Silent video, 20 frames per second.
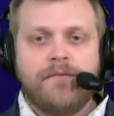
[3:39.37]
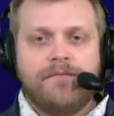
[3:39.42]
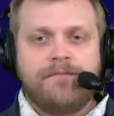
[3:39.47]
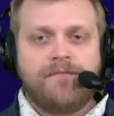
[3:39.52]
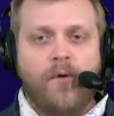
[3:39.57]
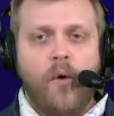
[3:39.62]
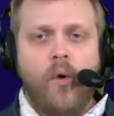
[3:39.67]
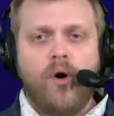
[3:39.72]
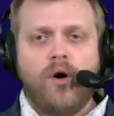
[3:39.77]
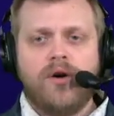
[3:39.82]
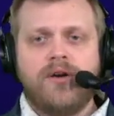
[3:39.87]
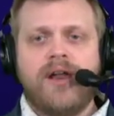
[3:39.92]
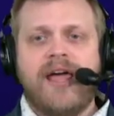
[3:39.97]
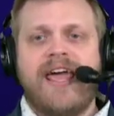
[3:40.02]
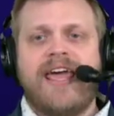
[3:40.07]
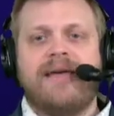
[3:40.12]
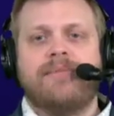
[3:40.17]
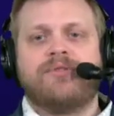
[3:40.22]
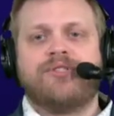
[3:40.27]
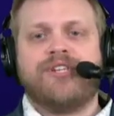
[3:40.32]
4
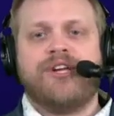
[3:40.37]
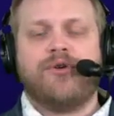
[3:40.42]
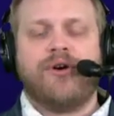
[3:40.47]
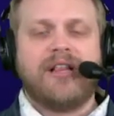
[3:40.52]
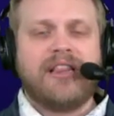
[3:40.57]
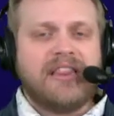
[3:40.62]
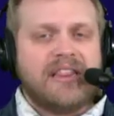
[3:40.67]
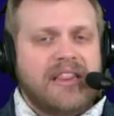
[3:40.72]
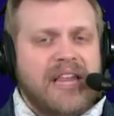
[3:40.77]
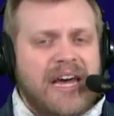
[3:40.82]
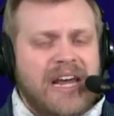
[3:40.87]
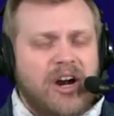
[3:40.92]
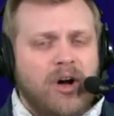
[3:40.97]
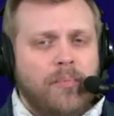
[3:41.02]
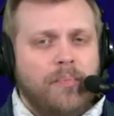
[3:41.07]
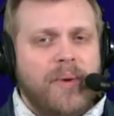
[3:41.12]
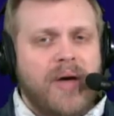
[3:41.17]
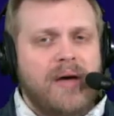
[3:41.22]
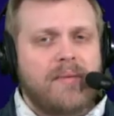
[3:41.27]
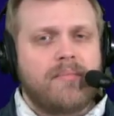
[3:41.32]
names here. A little
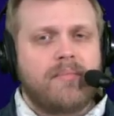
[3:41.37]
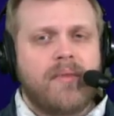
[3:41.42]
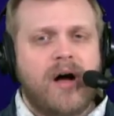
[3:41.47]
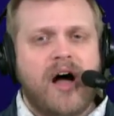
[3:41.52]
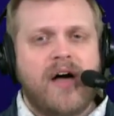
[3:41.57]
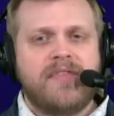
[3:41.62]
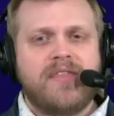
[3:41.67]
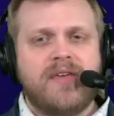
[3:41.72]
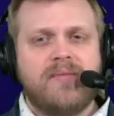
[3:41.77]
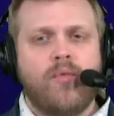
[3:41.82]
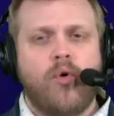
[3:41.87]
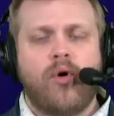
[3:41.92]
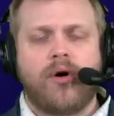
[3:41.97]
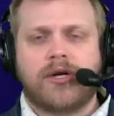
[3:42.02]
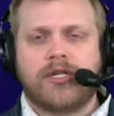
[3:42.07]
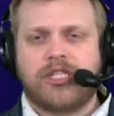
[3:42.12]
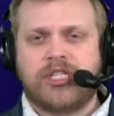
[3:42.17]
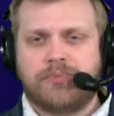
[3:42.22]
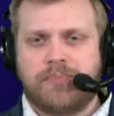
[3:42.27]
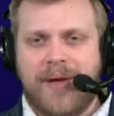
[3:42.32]
bit on the more
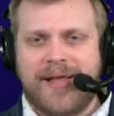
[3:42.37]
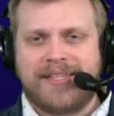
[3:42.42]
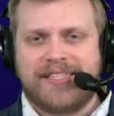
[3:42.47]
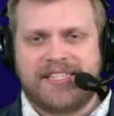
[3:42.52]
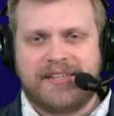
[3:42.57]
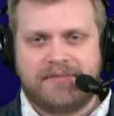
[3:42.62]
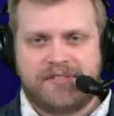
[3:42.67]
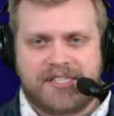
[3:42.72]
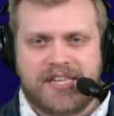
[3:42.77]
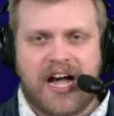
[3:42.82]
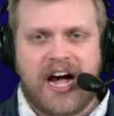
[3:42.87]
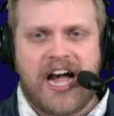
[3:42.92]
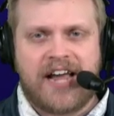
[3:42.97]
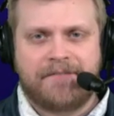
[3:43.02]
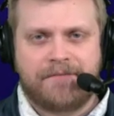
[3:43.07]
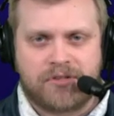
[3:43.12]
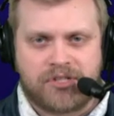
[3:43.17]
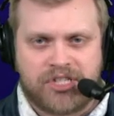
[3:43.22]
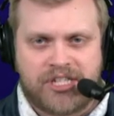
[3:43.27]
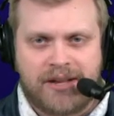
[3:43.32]
expensive side
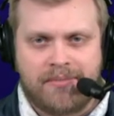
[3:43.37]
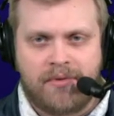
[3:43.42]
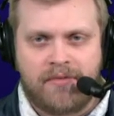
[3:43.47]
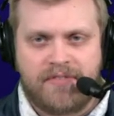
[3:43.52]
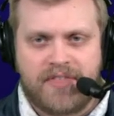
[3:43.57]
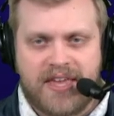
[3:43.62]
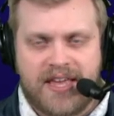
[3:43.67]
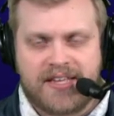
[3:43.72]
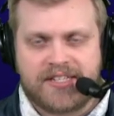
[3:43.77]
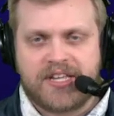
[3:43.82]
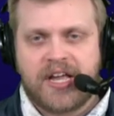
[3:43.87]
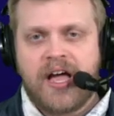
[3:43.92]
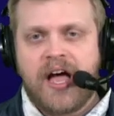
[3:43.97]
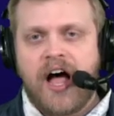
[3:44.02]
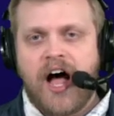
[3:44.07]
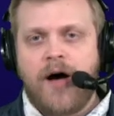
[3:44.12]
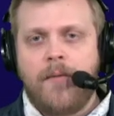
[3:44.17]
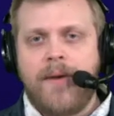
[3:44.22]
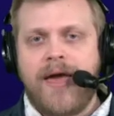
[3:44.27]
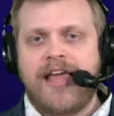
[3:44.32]
for some of these.
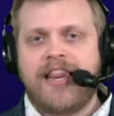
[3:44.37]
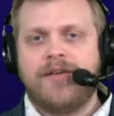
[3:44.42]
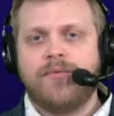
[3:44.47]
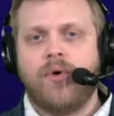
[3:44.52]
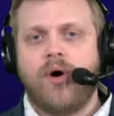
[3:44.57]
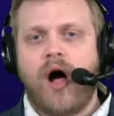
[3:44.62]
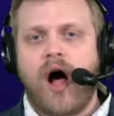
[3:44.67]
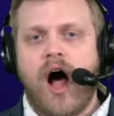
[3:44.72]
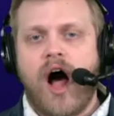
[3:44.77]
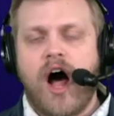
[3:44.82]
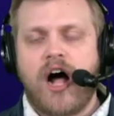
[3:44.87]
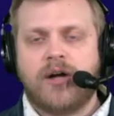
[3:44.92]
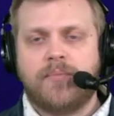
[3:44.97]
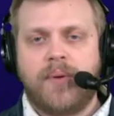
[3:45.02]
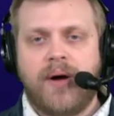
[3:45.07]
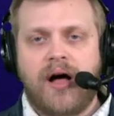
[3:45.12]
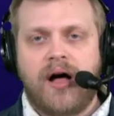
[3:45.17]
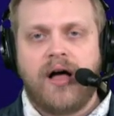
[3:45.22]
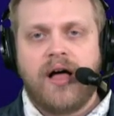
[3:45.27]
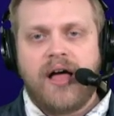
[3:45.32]
Emmanuel
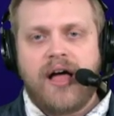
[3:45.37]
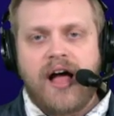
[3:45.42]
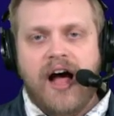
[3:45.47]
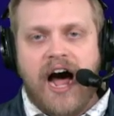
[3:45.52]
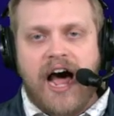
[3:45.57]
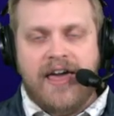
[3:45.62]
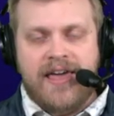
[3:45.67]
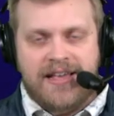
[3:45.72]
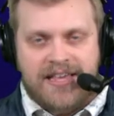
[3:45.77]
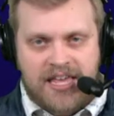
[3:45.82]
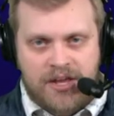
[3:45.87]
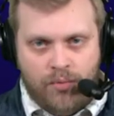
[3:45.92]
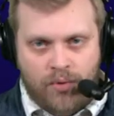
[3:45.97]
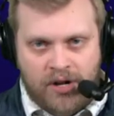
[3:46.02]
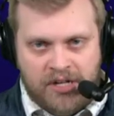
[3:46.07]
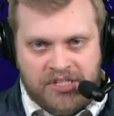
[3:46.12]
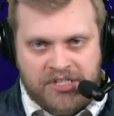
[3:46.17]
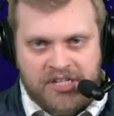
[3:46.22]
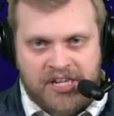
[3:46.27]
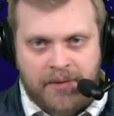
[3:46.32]
Ogba, I think he
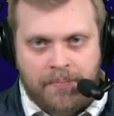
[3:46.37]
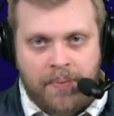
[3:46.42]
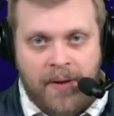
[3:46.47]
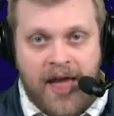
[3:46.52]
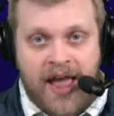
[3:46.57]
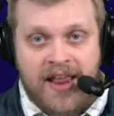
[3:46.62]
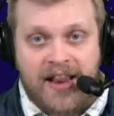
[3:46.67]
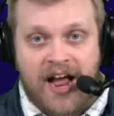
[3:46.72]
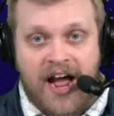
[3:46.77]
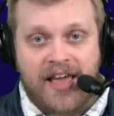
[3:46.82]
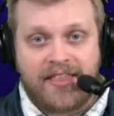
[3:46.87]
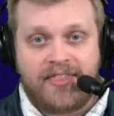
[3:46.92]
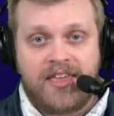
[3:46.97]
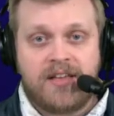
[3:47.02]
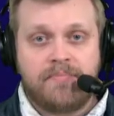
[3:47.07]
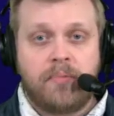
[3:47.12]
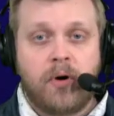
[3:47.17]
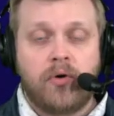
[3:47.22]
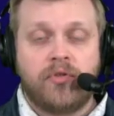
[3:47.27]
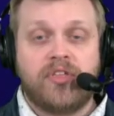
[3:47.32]
wants to get paid. I
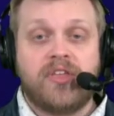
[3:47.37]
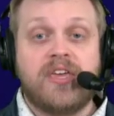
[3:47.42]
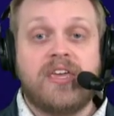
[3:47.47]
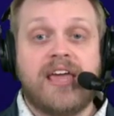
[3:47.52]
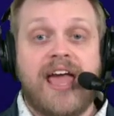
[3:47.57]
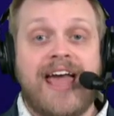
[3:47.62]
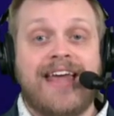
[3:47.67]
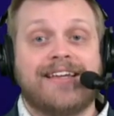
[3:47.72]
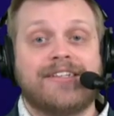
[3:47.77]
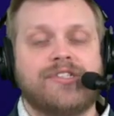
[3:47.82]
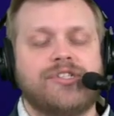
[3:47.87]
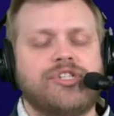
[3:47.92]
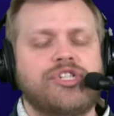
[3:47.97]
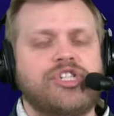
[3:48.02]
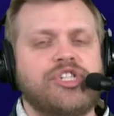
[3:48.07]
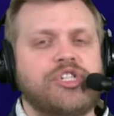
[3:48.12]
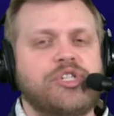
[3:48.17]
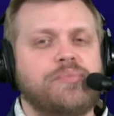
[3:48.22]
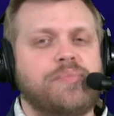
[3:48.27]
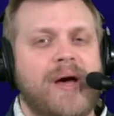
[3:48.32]
think both he and
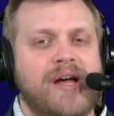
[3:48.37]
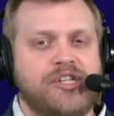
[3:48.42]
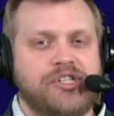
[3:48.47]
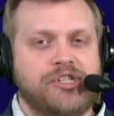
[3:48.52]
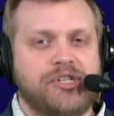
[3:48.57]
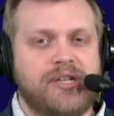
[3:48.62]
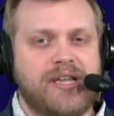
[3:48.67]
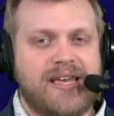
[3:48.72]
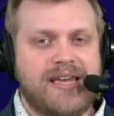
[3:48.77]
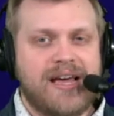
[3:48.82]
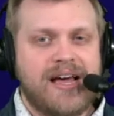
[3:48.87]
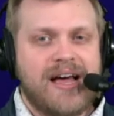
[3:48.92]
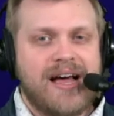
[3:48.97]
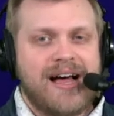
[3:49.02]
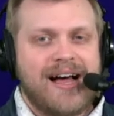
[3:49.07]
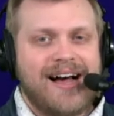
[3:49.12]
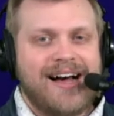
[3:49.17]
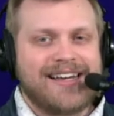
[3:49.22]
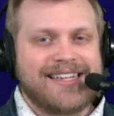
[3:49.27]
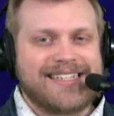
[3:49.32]
especially
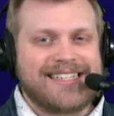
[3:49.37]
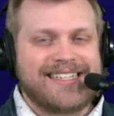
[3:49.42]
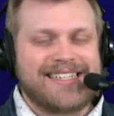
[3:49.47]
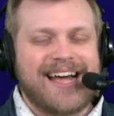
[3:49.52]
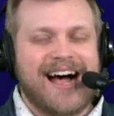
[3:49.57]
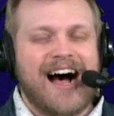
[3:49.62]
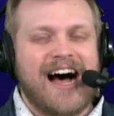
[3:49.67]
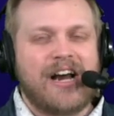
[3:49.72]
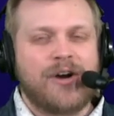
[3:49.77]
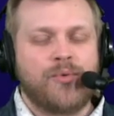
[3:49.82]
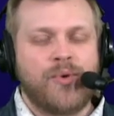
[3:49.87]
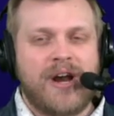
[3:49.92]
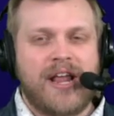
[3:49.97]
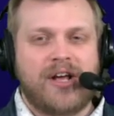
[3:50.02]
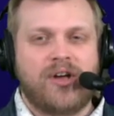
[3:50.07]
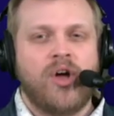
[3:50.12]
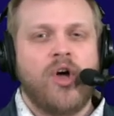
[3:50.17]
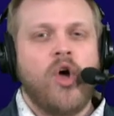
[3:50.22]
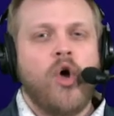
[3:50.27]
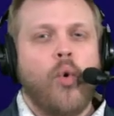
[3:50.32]
Hassan
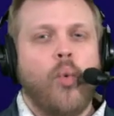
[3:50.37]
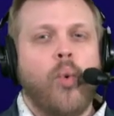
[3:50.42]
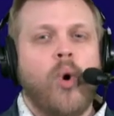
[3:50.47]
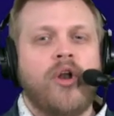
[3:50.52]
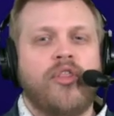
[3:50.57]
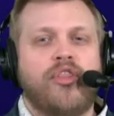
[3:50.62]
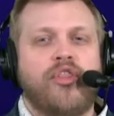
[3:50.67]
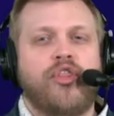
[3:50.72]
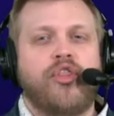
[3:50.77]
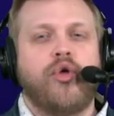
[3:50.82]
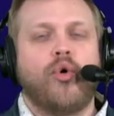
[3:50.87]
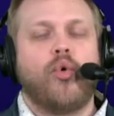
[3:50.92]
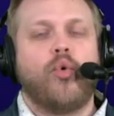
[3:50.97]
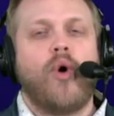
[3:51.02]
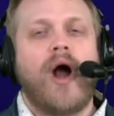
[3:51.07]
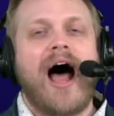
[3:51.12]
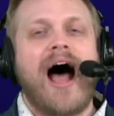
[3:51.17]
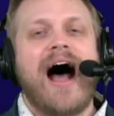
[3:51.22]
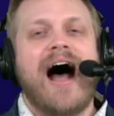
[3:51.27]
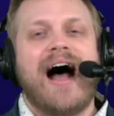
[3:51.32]
Riddick would
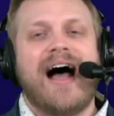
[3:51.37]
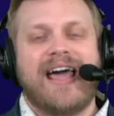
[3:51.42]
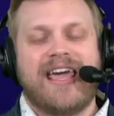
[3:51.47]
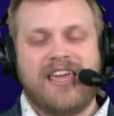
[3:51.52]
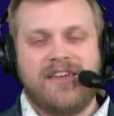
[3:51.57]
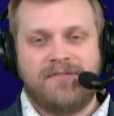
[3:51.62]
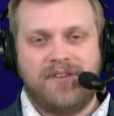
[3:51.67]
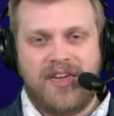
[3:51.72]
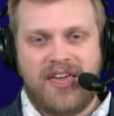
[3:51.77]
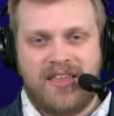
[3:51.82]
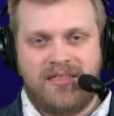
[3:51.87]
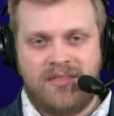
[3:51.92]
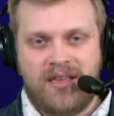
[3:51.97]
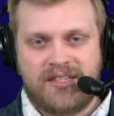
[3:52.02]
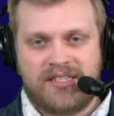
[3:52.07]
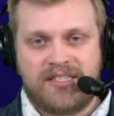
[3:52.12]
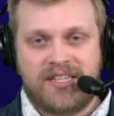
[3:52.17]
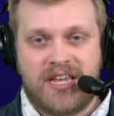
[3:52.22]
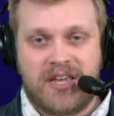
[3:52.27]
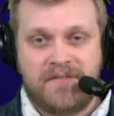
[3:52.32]
thrive in
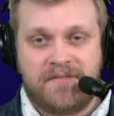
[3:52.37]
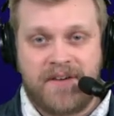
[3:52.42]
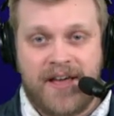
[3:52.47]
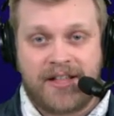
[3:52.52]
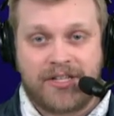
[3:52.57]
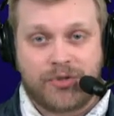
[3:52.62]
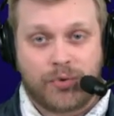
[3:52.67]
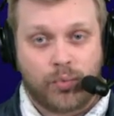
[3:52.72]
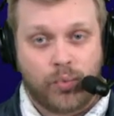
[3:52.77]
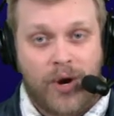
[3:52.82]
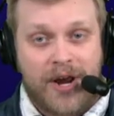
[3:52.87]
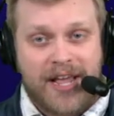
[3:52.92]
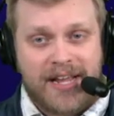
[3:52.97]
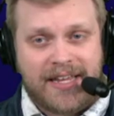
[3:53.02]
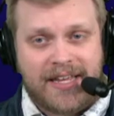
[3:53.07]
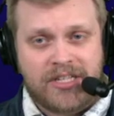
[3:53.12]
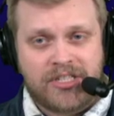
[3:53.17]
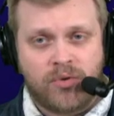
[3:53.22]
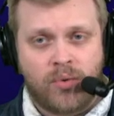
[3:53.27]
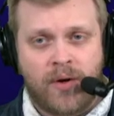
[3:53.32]
this defense.
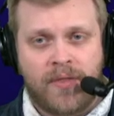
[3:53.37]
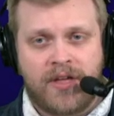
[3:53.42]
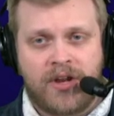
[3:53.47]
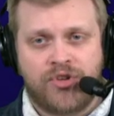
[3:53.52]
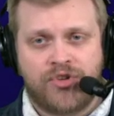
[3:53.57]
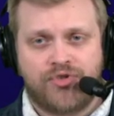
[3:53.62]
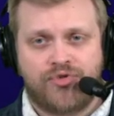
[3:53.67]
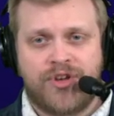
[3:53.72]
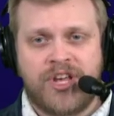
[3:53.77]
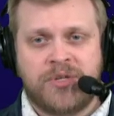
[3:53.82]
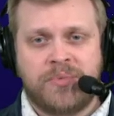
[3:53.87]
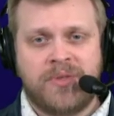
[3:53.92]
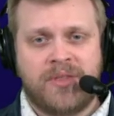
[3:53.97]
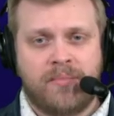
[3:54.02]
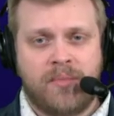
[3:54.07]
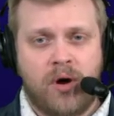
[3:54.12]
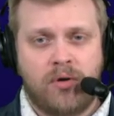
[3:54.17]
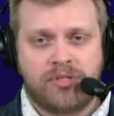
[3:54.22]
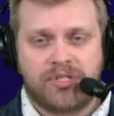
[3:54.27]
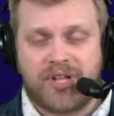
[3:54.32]
Riddick is the one that intrigues me the
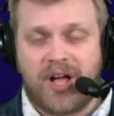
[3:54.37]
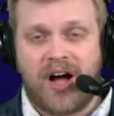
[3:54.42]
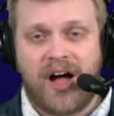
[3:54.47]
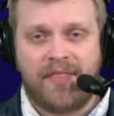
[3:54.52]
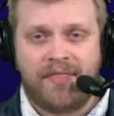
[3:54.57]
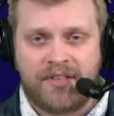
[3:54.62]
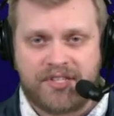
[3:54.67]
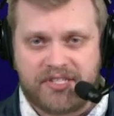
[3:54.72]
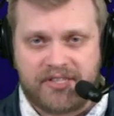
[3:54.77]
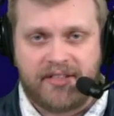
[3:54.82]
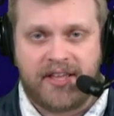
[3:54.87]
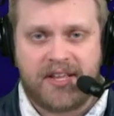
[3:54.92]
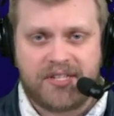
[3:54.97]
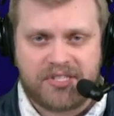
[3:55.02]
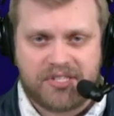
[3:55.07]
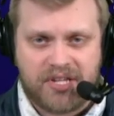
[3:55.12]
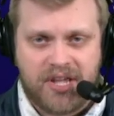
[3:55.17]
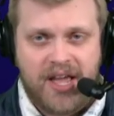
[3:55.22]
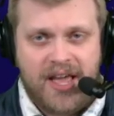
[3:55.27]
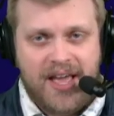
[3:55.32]
most on this
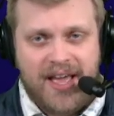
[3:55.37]
list.